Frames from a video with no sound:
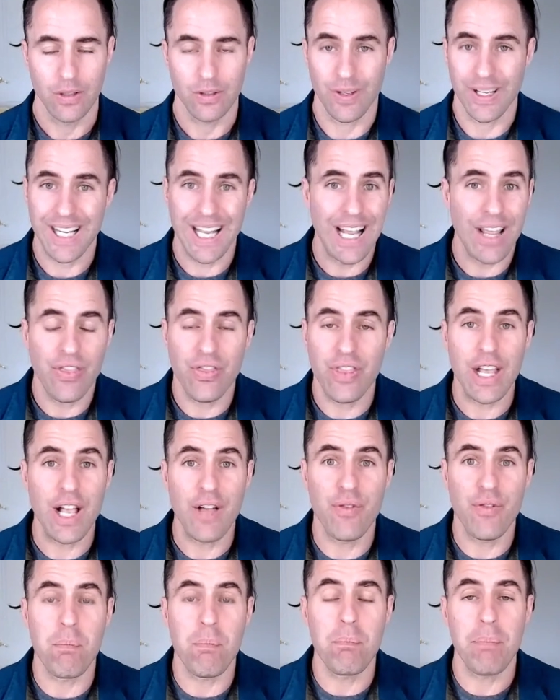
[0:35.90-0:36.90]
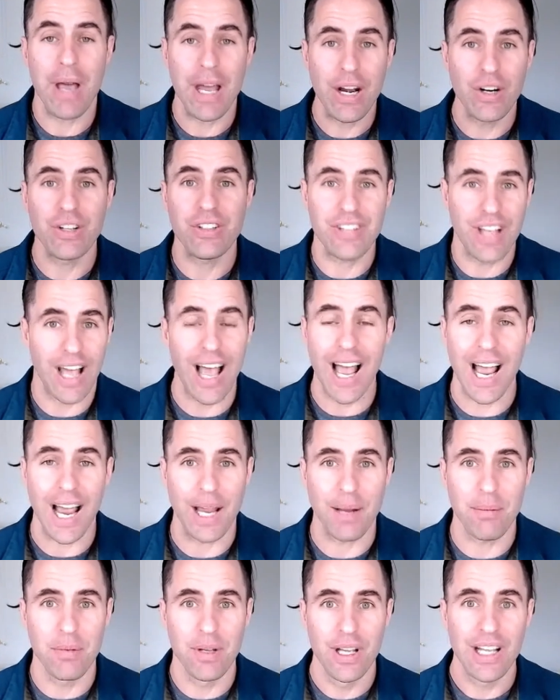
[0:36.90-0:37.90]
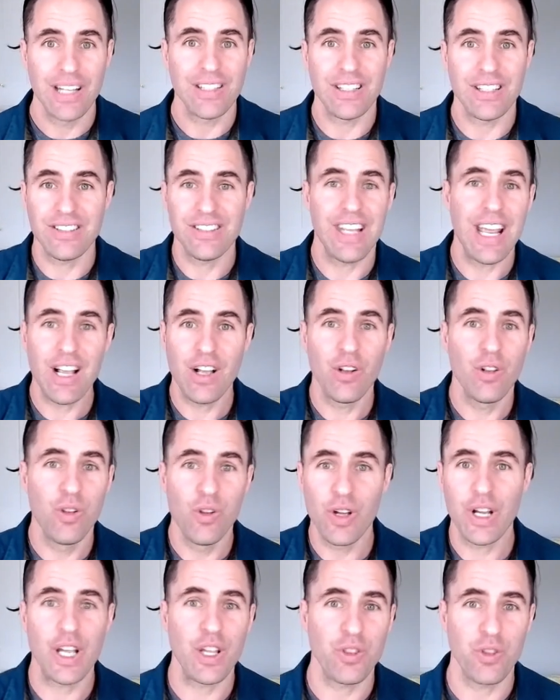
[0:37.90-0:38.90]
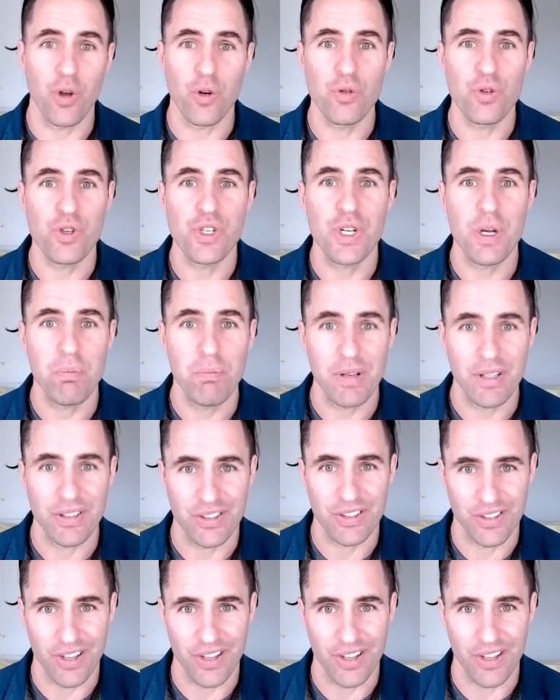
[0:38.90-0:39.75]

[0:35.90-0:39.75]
So I can't think of a better time to take a look at those shipping